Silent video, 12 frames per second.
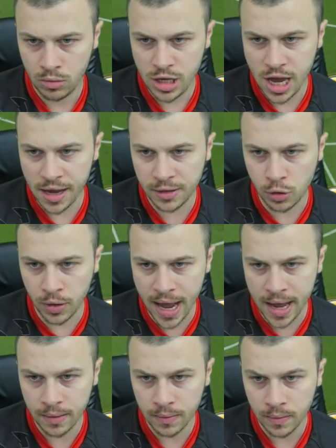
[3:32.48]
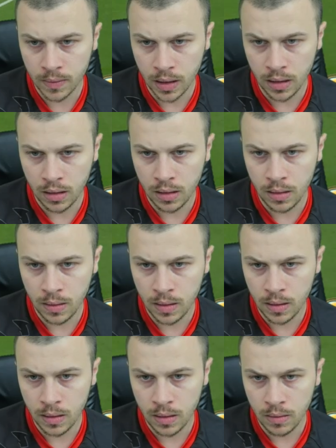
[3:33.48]
Yeah, Toure.
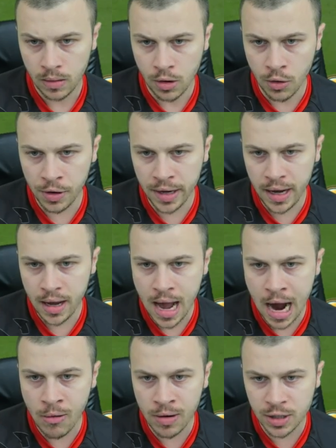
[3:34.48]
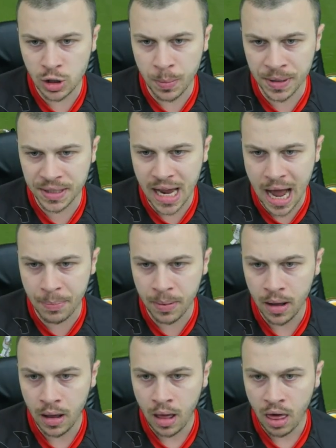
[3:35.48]
Rooney, our super sub,
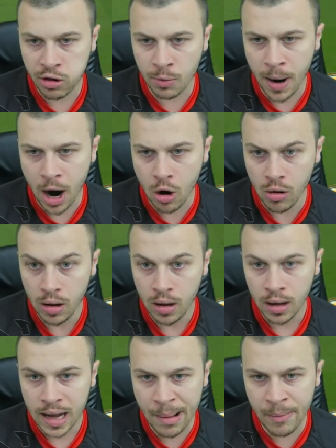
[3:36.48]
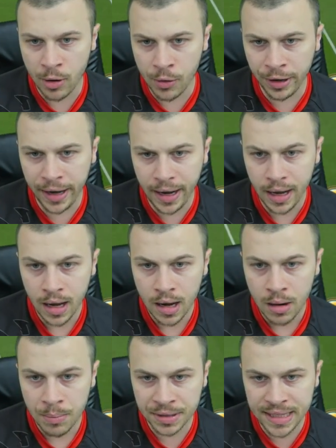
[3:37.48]
Through ball. Come on, Rooney.
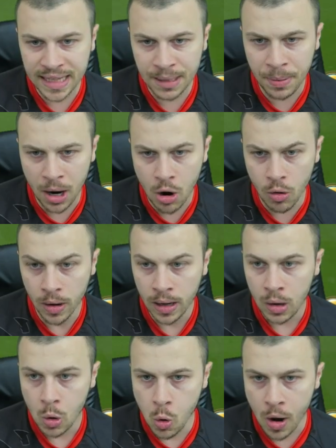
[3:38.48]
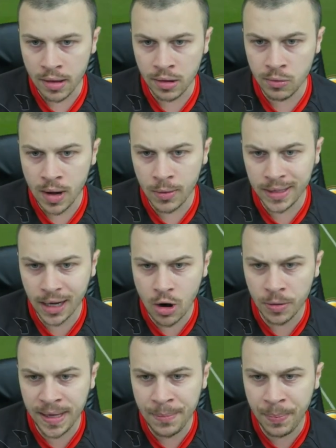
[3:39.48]
Protect the ball. One on one with the
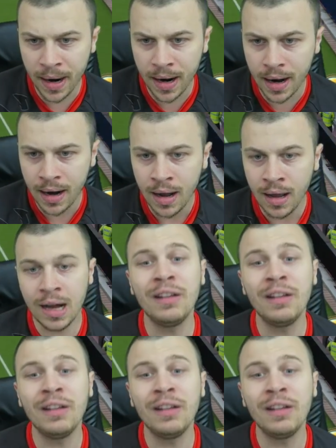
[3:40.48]
goalkeeper.